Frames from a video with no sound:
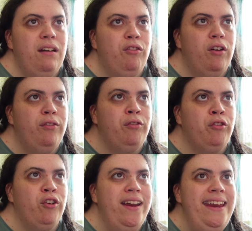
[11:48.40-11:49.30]
I've got
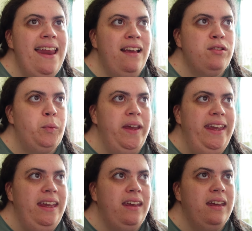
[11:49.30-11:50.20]
three next
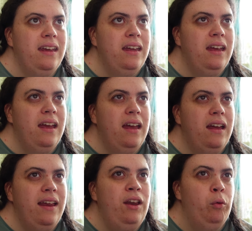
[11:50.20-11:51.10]
week
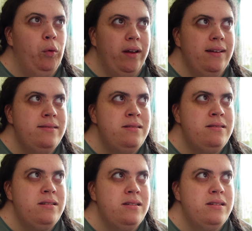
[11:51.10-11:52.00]
in
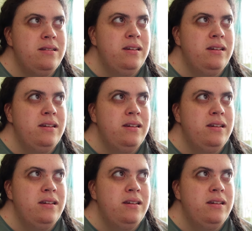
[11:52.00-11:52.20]
August.